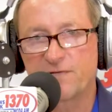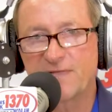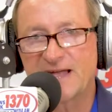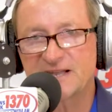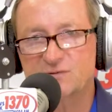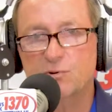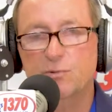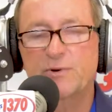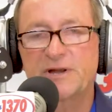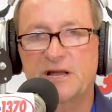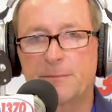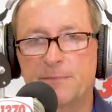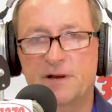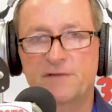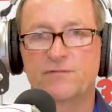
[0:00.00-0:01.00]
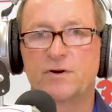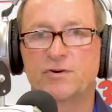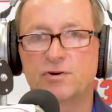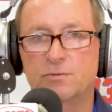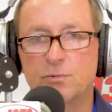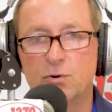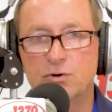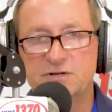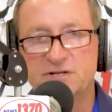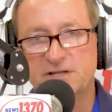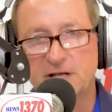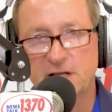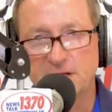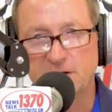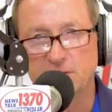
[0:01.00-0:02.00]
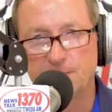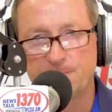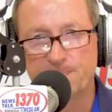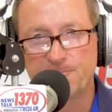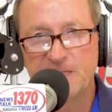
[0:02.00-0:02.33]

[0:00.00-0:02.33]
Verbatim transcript: That's where we come in at Frontier Motors to tell you